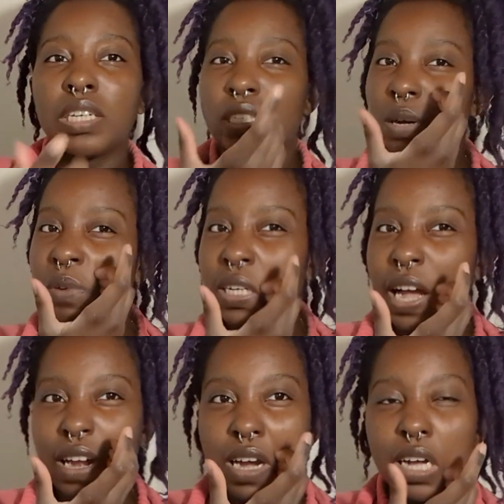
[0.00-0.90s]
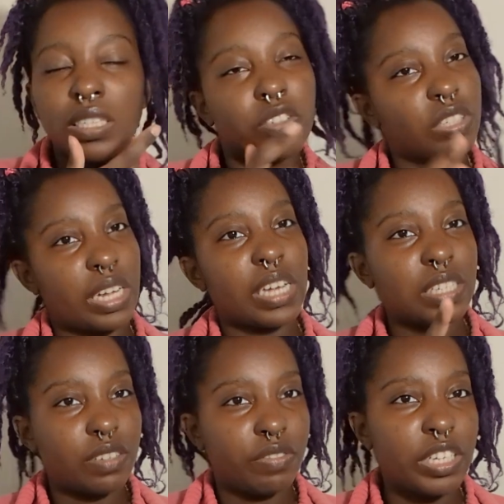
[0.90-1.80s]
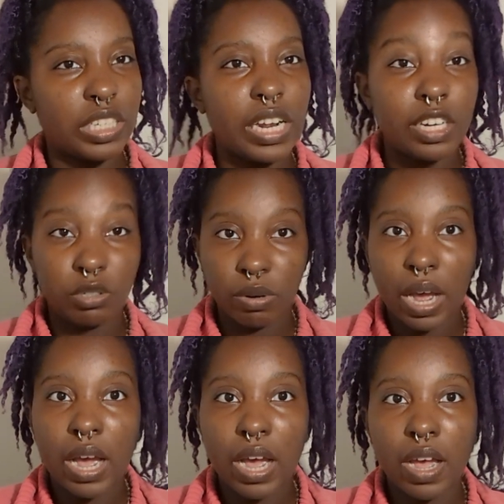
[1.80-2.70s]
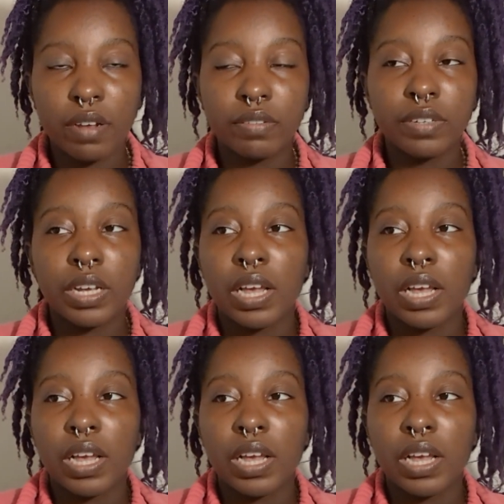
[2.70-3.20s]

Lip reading: someone kind of understands the vision that you have,